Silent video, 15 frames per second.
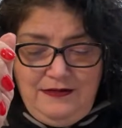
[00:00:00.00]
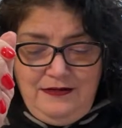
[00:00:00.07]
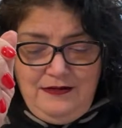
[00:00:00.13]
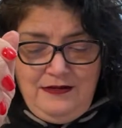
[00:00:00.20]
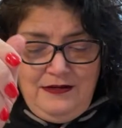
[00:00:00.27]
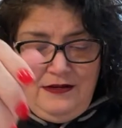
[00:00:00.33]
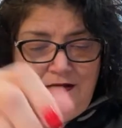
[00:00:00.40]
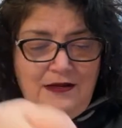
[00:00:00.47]

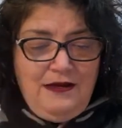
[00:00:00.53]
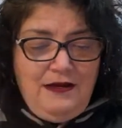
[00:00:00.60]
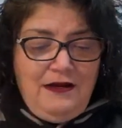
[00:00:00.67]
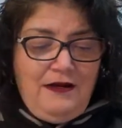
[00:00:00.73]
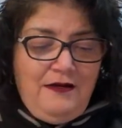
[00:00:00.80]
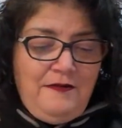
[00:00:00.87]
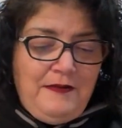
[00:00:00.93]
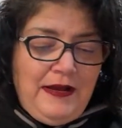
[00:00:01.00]

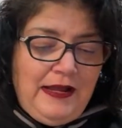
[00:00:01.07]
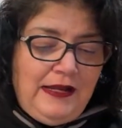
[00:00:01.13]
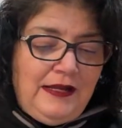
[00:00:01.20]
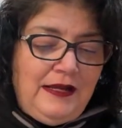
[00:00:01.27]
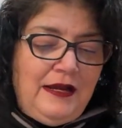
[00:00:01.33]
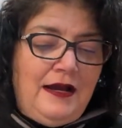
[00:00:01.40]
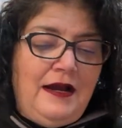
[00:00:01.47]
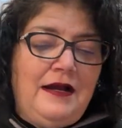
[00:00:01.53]
Oh my
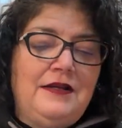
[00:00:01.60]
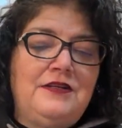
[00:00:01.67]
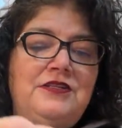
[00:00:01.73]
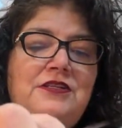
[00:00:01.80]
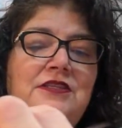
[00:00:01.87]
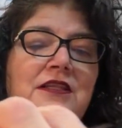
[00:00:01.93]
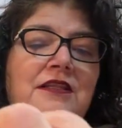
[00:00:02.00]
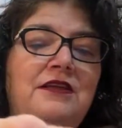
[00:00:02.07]

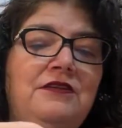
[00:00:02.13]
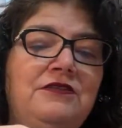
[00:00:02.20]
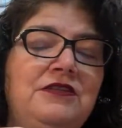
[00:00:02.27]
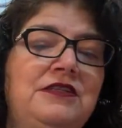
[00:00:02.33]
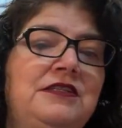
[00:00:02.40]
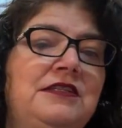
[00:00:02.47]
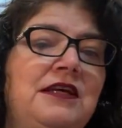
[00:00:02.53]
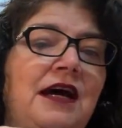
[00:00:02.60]
gosh, the little
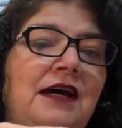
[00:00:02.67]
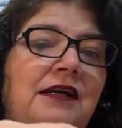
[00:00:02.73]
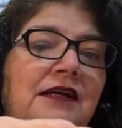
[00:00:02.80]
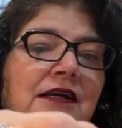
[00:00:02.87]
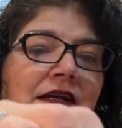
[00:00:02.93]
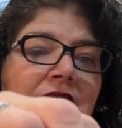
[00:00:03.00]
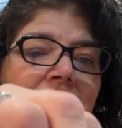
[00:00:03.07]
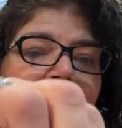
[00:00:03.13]
duck.